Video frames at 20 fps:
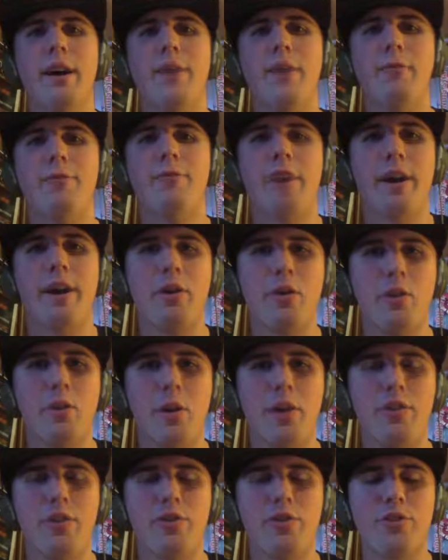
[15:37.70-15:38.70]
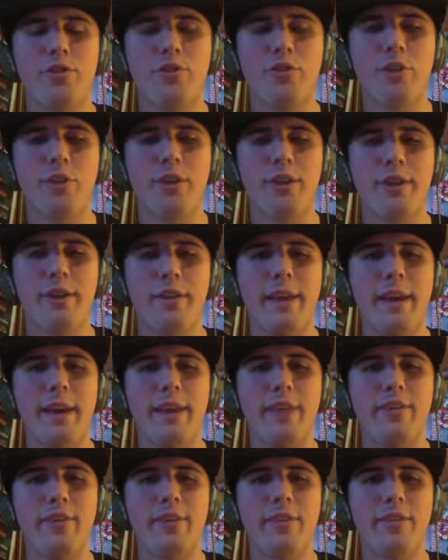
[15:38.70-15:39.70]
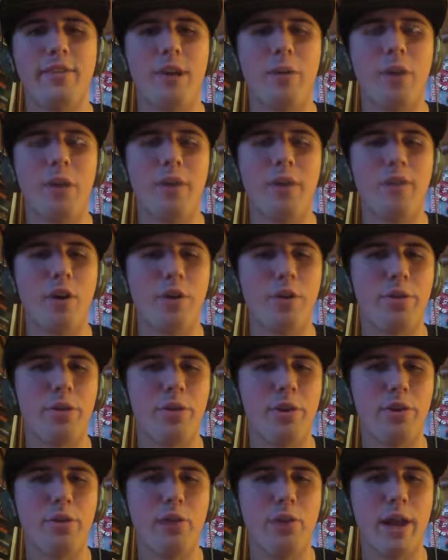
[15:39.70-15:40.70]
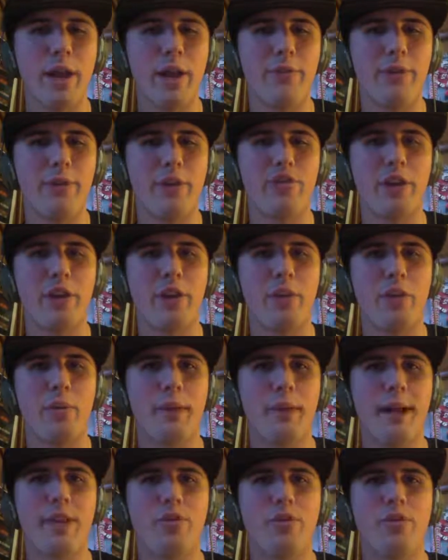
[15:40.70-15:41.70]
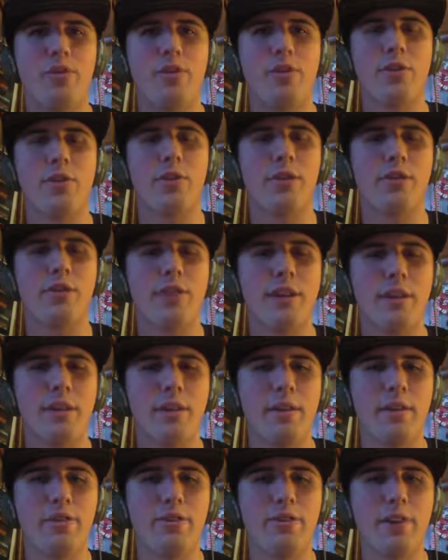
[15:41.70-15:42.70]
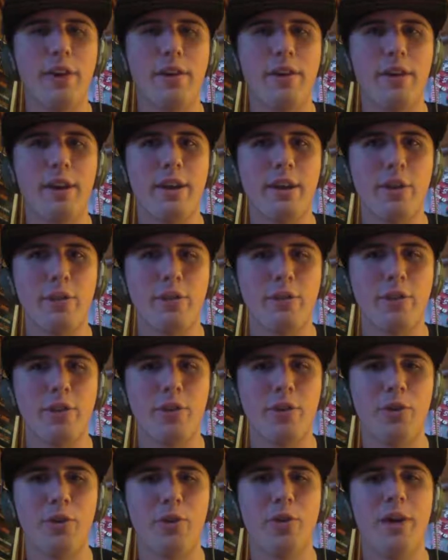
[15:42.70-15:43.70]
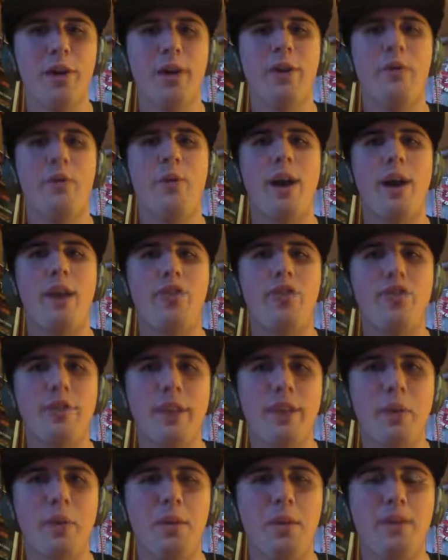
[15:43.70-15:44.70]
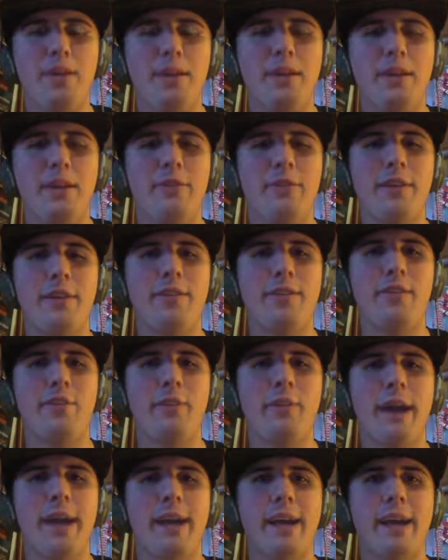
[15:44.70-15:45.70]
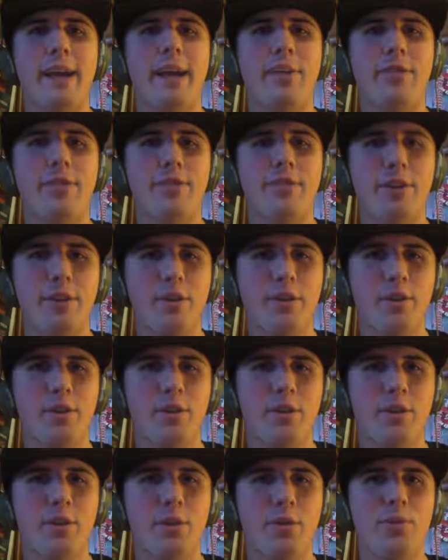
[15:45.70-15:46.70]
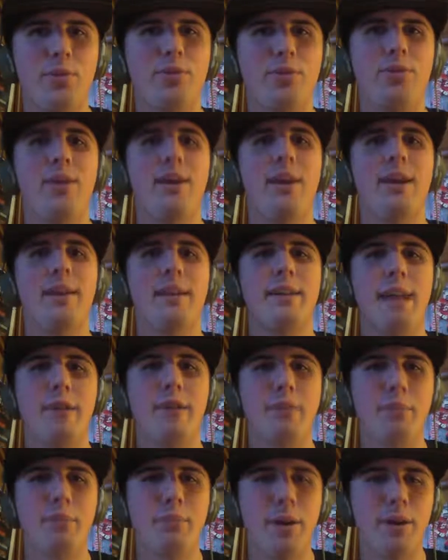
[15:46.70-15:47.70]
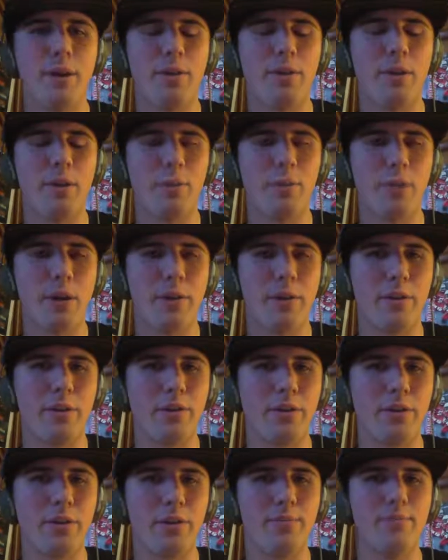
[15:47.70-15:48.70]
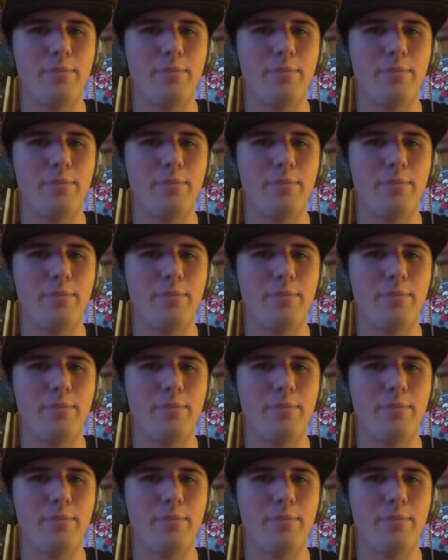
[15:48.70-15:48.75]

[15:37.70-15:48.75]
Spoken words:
Final question for you, and that is, let's say we have all 32 NFL general managers that are listening to this very interview. Why should they want the defensive back out of Syracuse, Devin Butler, a part of their team?